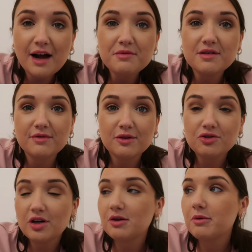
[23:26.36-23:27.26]
That was a real
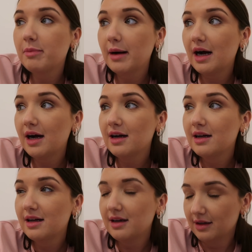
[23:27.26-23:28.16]
struggle,
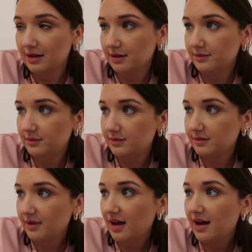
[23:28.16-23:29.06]
but
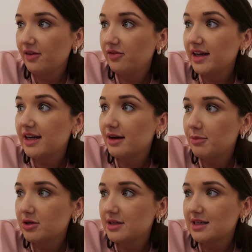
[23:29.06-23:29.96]
I think
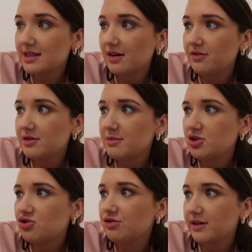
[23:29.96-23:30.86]
because it doesn't have as
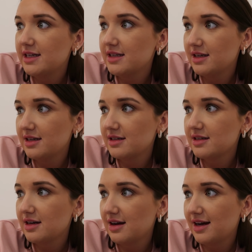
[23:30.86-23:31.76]
much grease in as
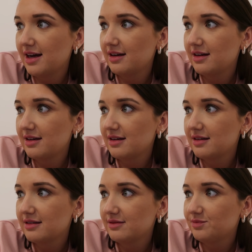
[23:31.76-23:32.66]
like
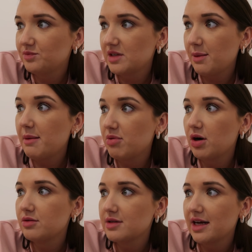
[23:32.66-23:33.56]
something
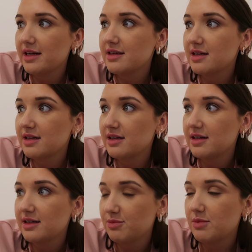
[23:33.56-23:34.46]
processed,
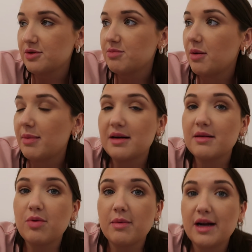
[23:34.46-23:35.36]
it was
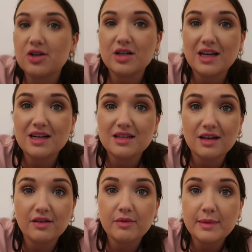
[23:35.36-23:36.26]
probably actually
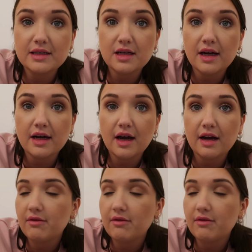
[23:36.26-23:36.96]
easier for me to eat it,